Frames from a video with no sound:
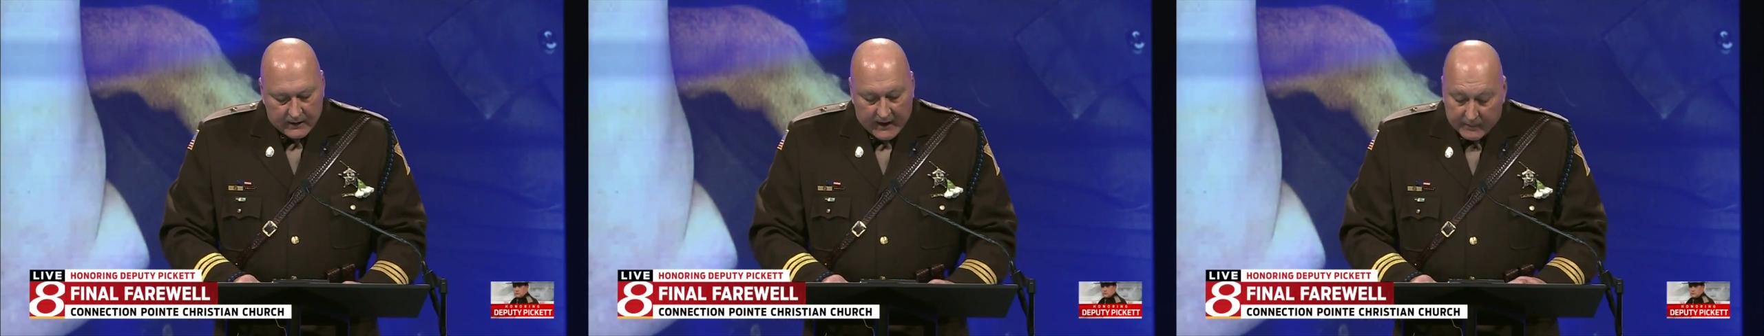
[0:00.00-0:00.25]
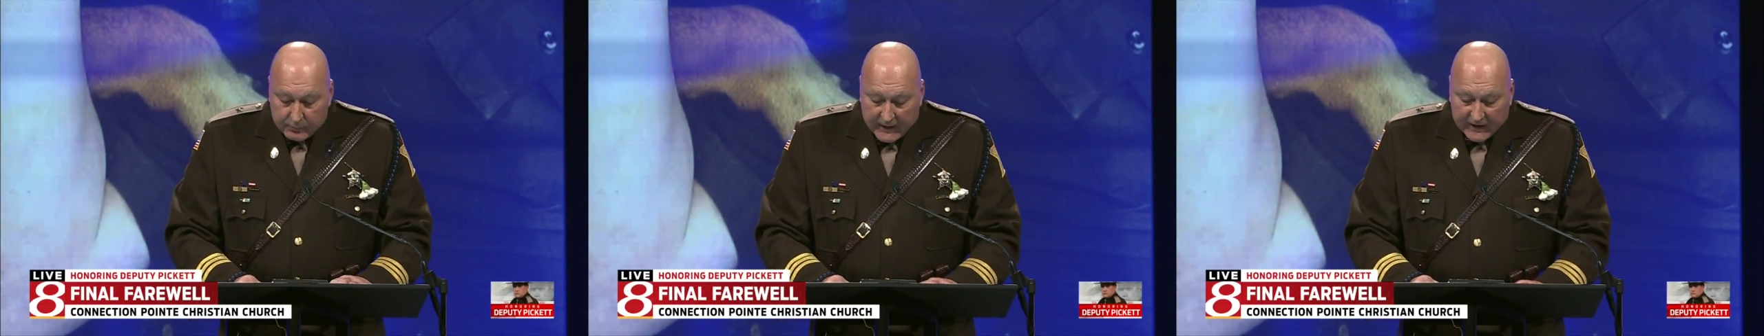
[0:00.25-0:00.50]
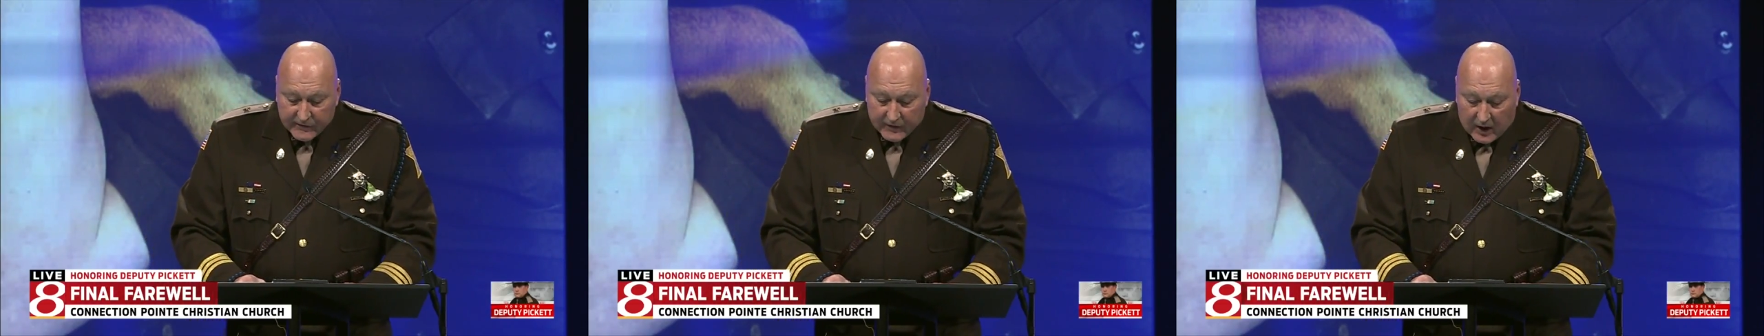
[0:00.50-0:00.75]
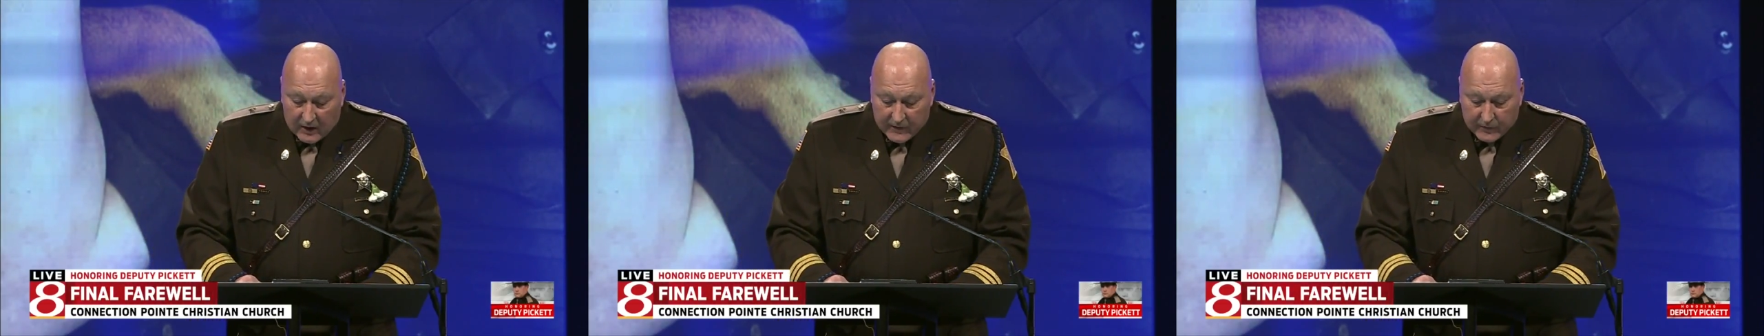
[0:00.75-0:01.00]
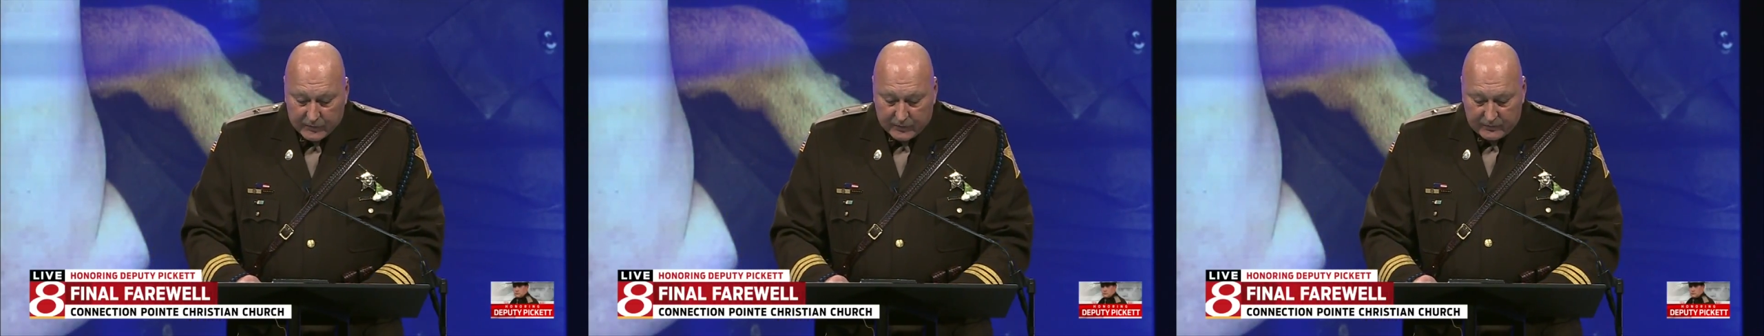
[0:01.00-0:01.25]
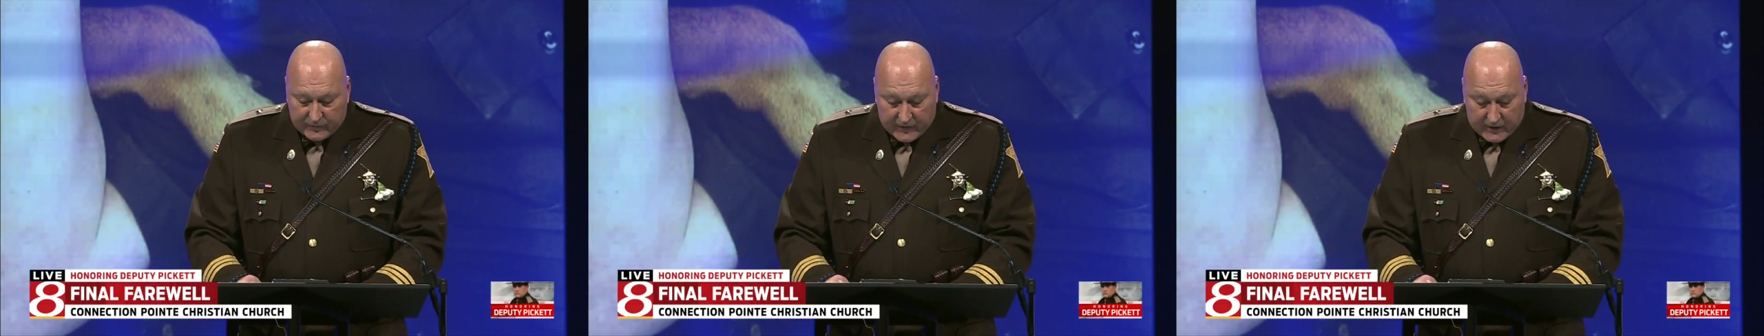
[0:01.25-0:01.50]
God bless all those
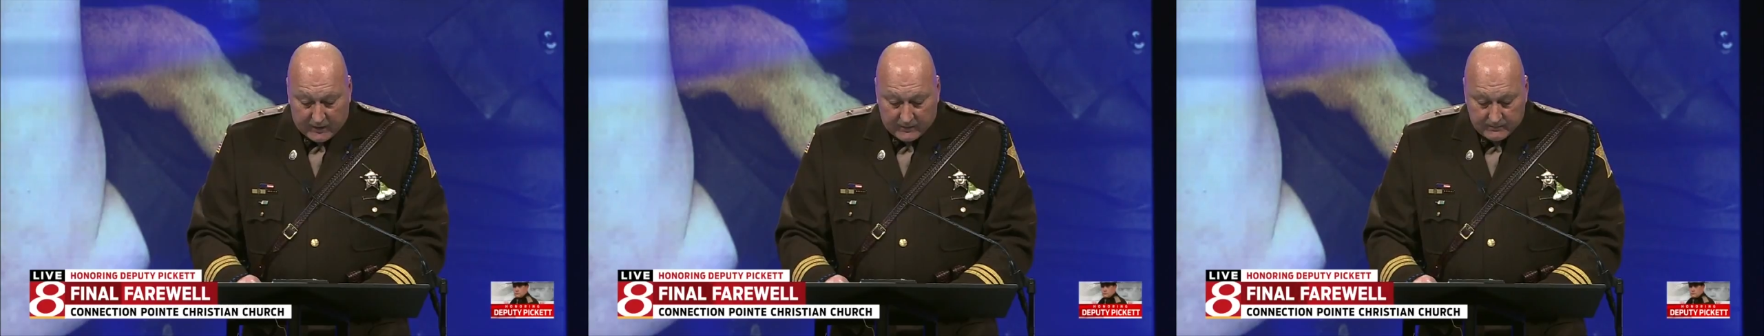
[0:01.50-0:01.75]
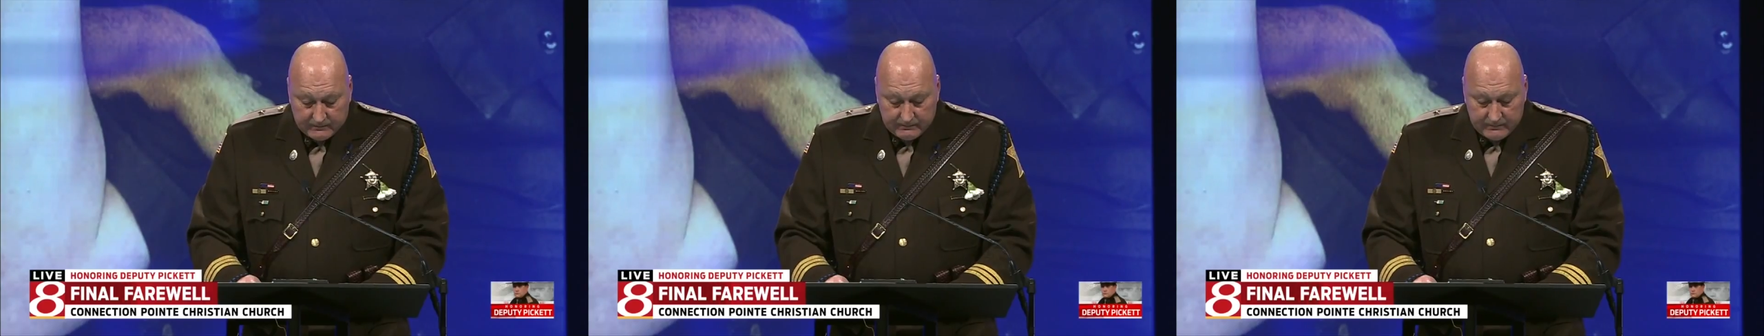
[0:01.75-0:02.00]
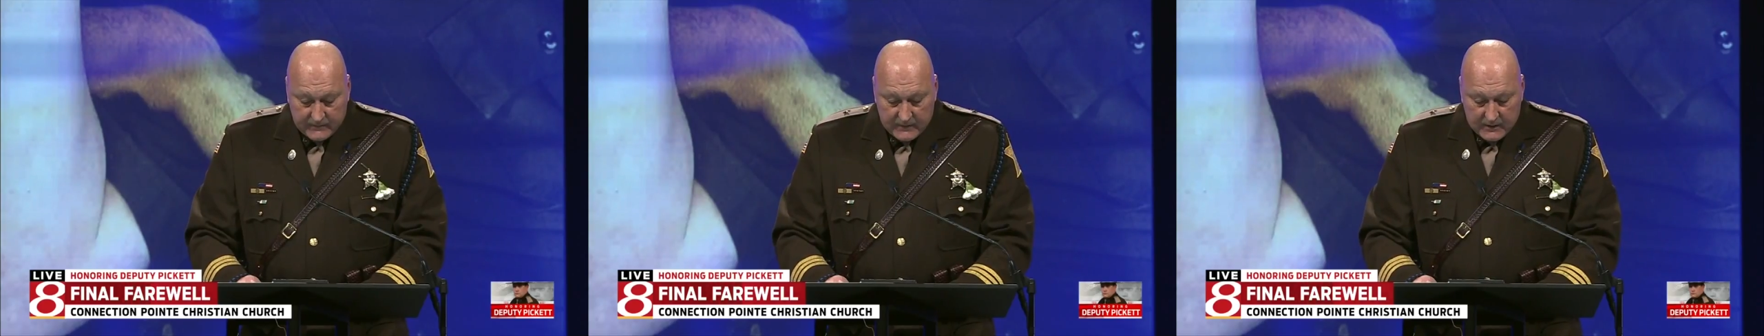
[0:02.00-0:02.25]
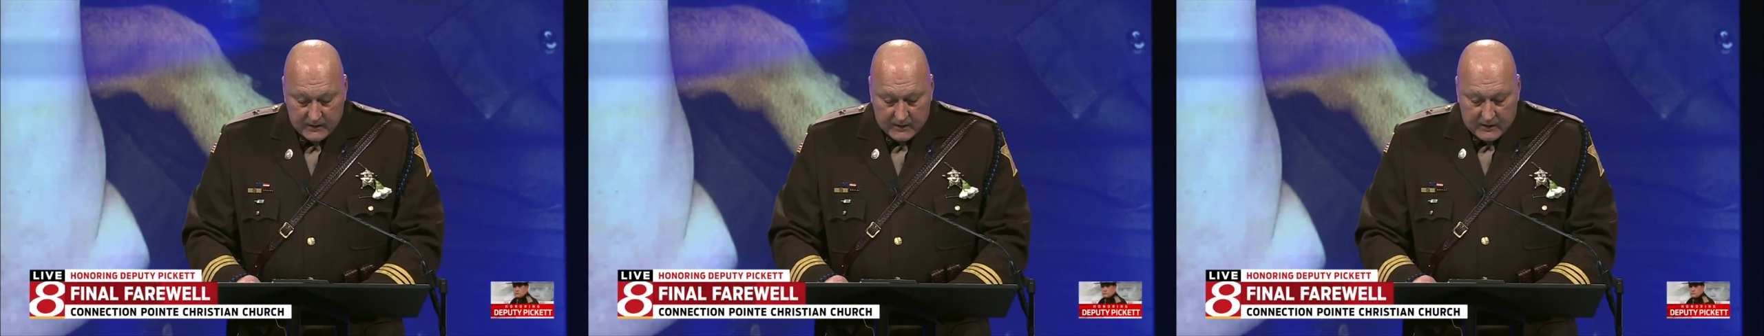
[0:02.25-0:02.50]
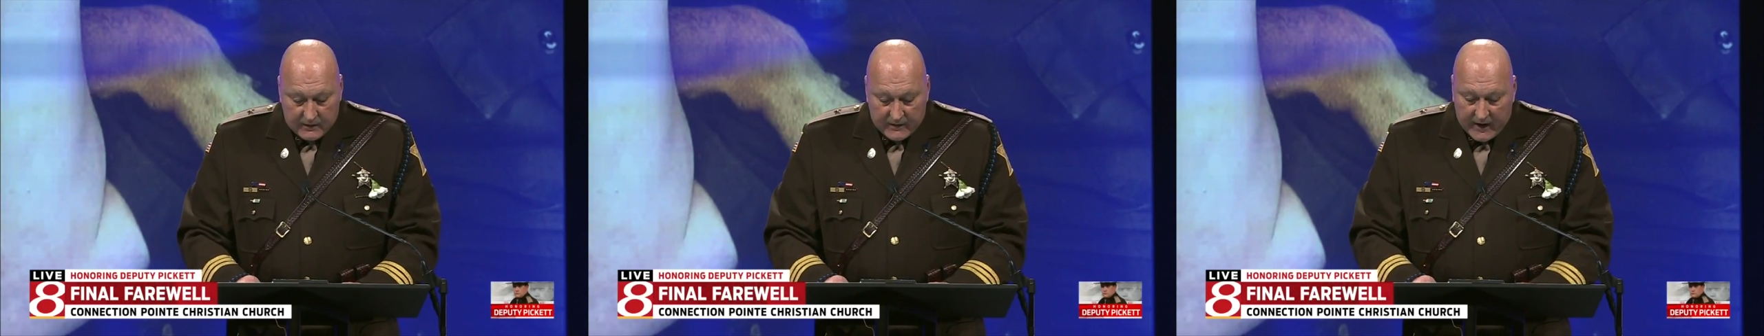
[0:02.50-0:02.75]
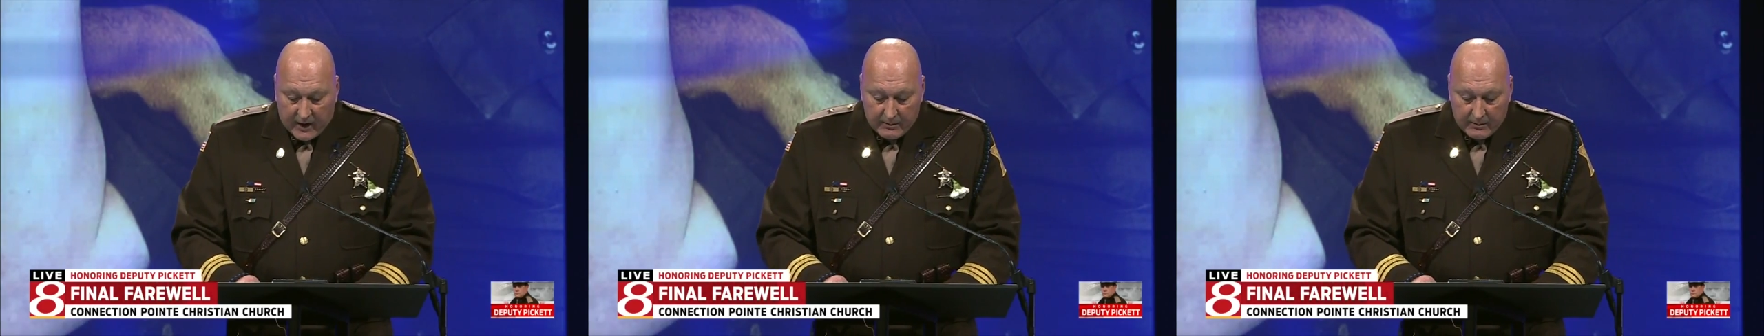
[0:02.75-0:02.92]
who fall. They